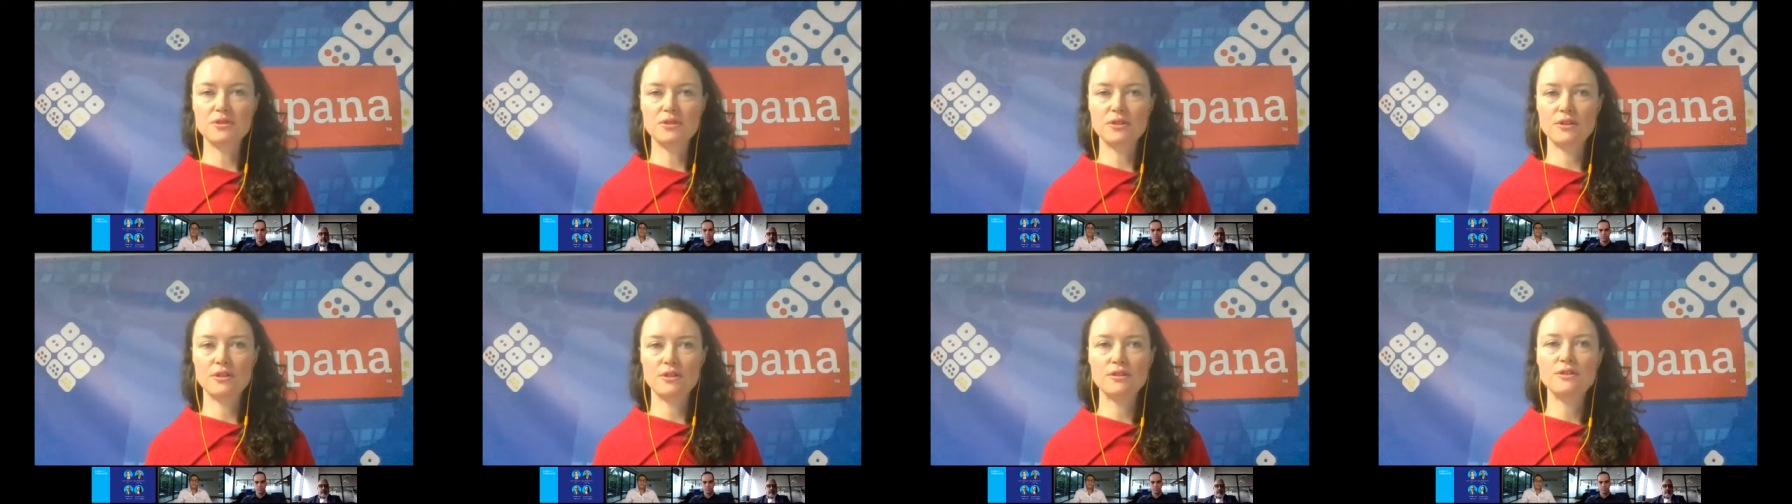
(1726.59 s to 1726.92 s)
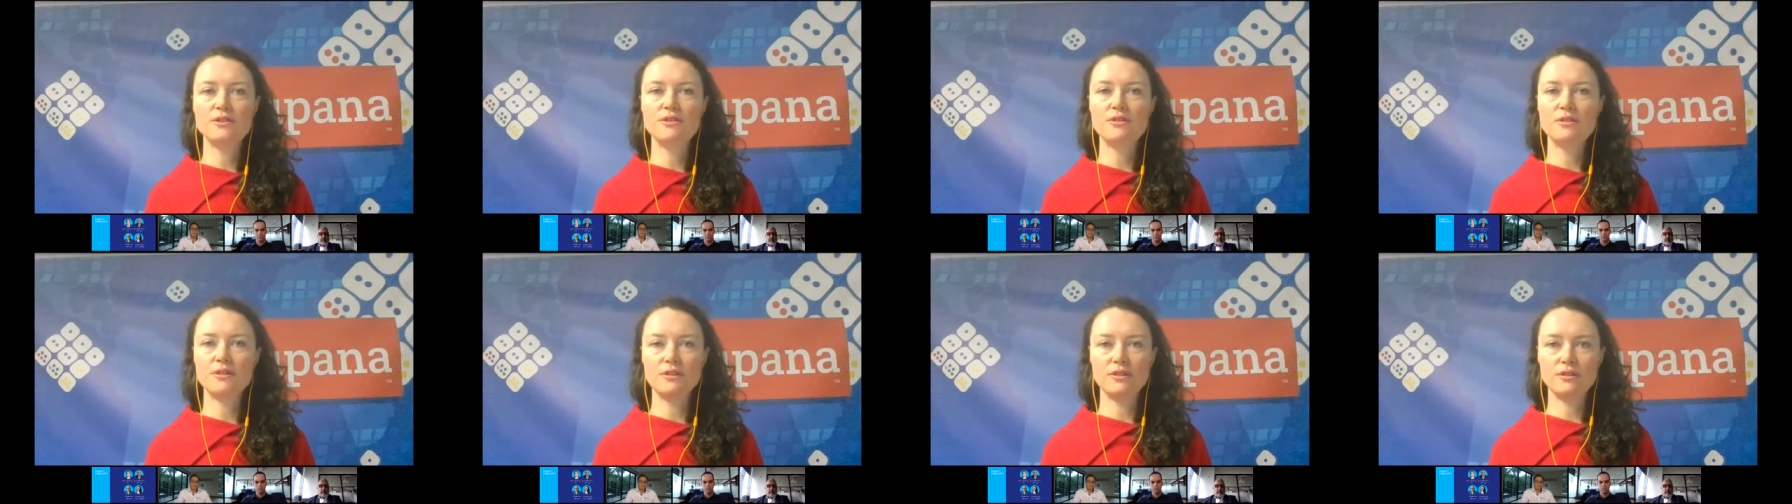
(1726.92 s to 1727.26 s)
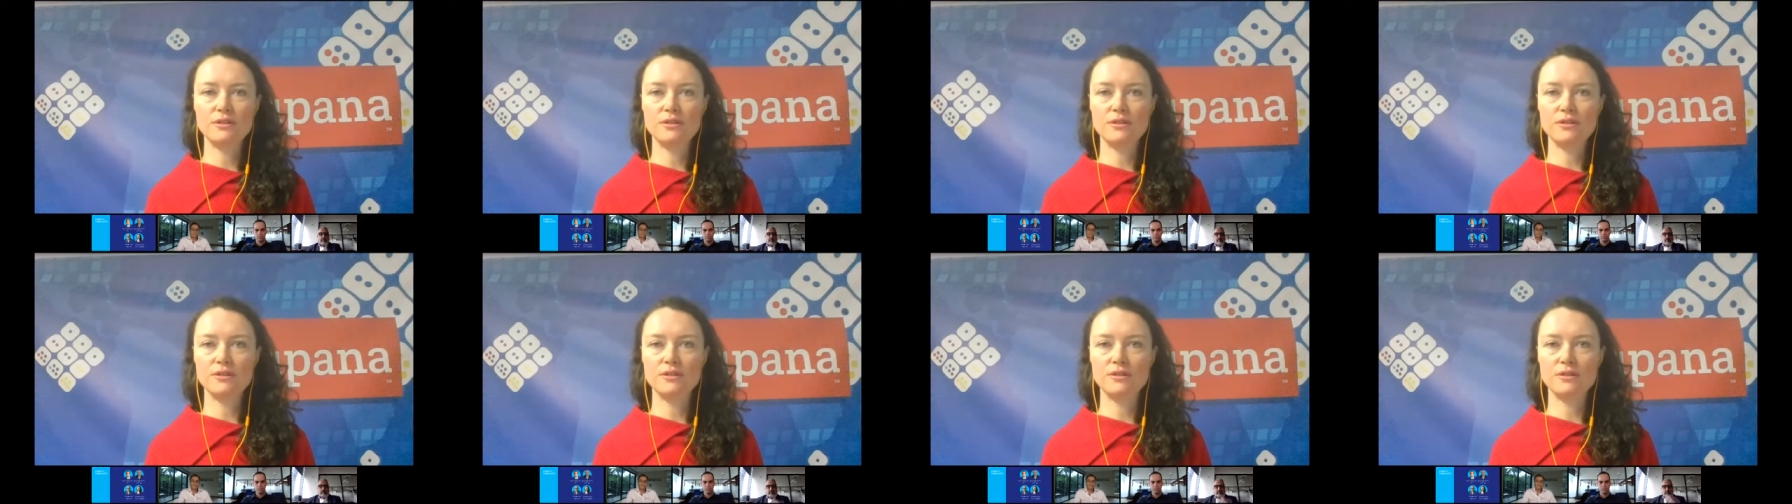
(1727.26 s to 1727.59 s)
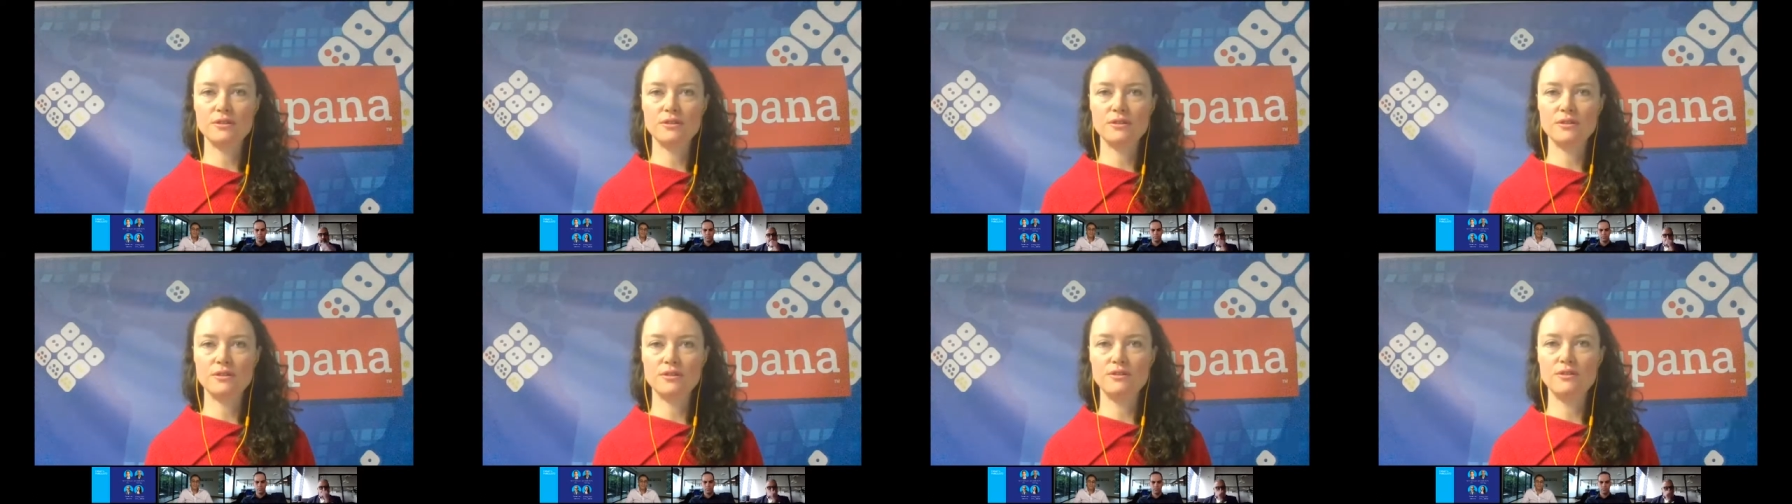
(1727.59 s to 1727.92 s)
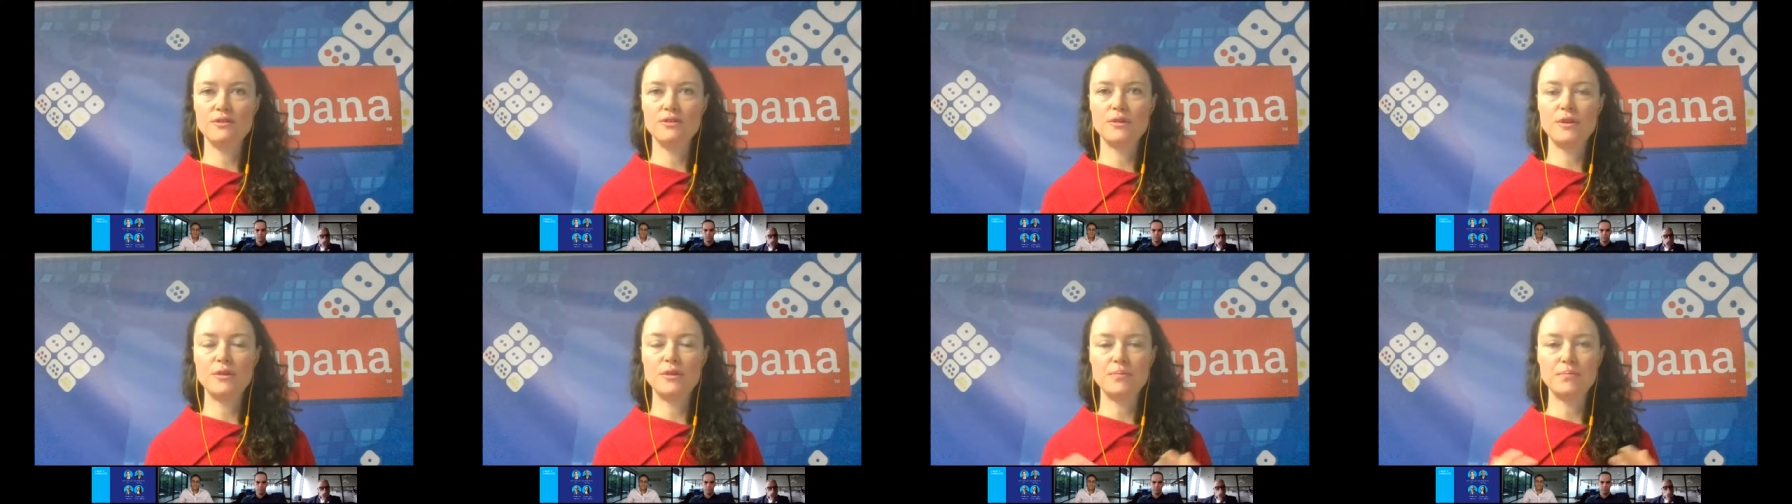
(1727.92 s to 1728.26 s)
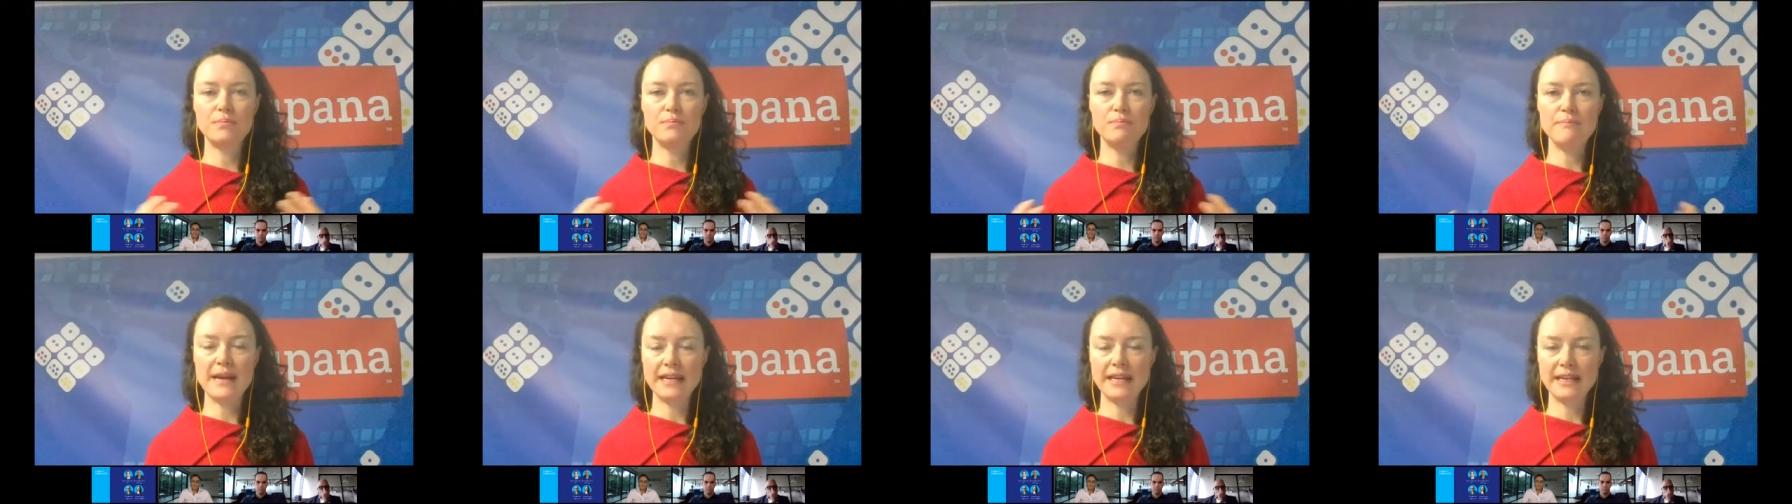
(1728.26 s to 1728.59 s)
to
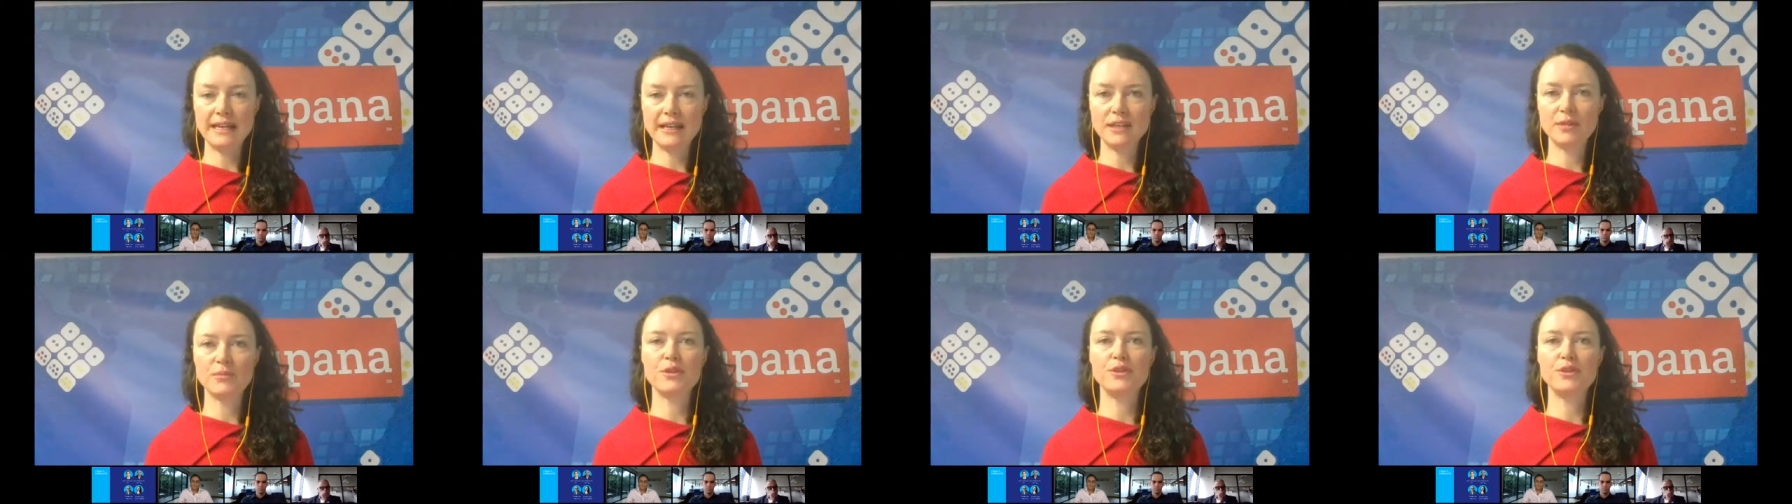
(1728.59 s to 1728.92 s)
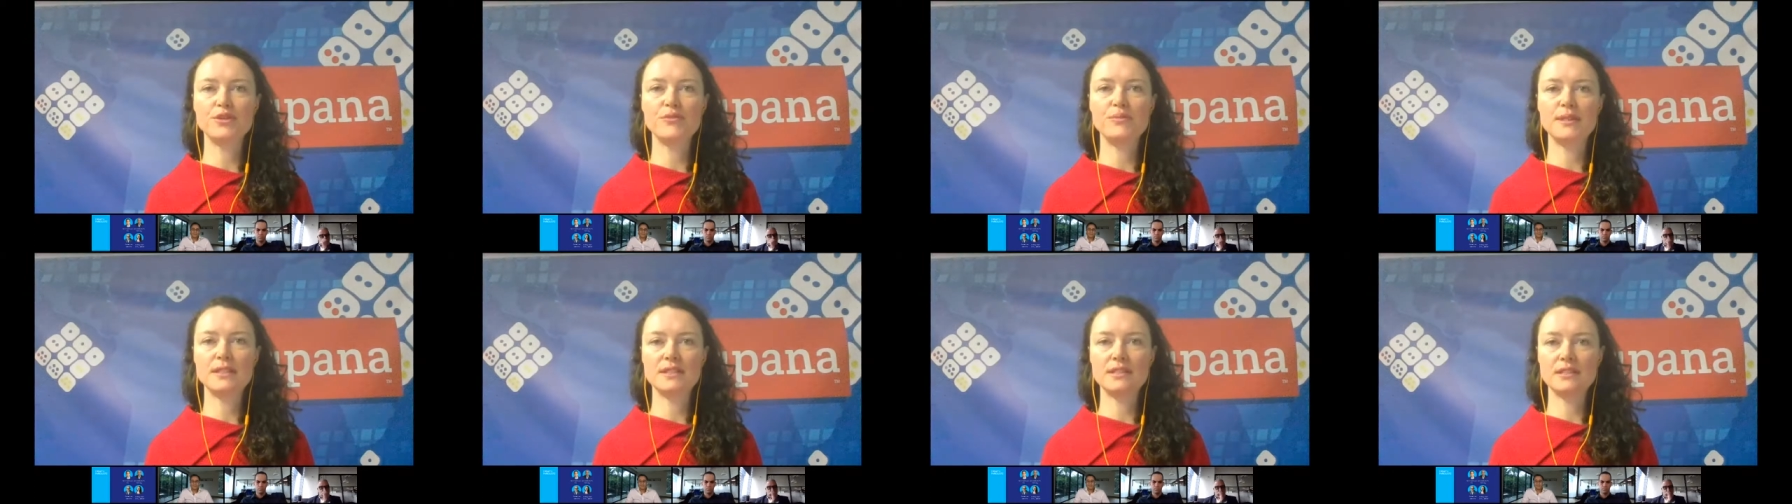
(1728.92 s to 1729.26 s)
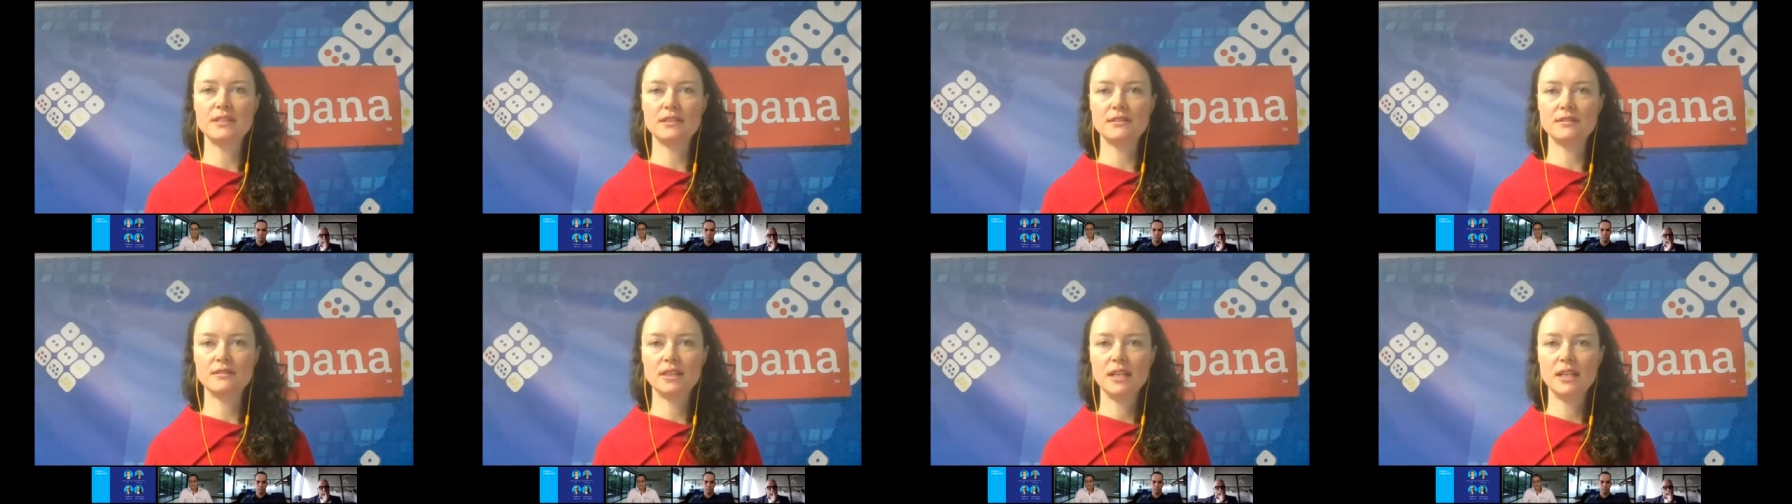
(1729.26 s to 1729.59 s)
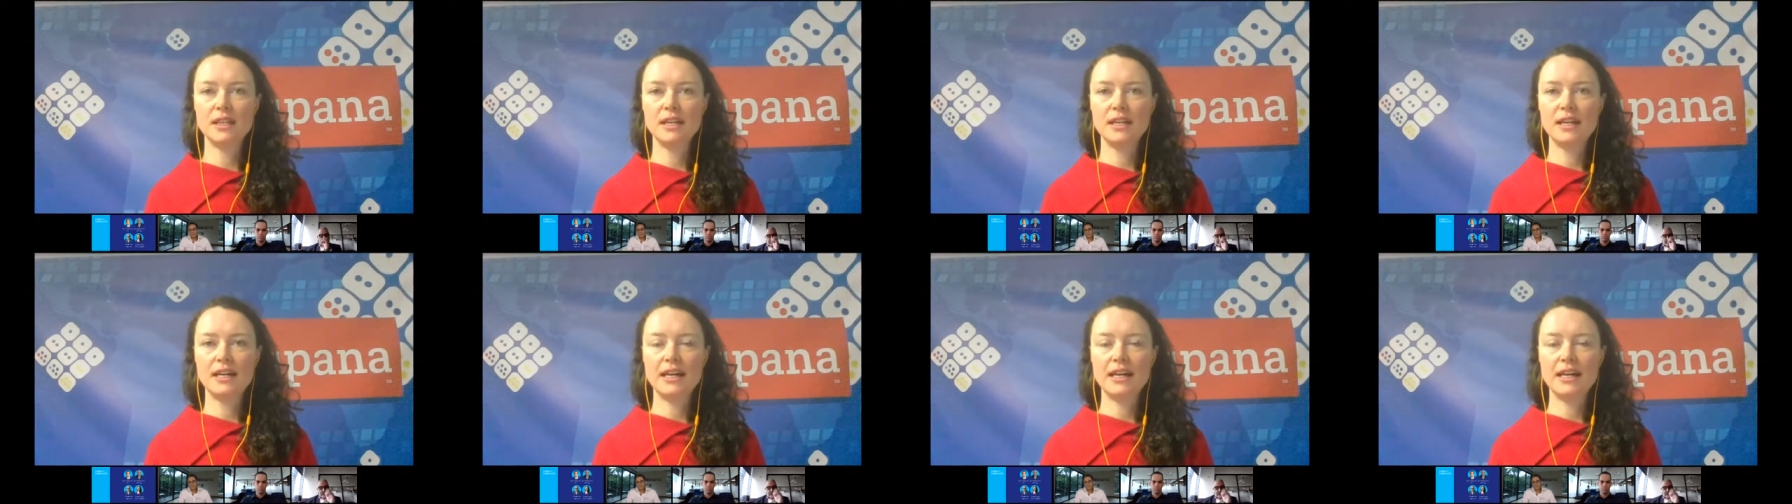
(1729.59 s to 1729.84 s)
making improvements and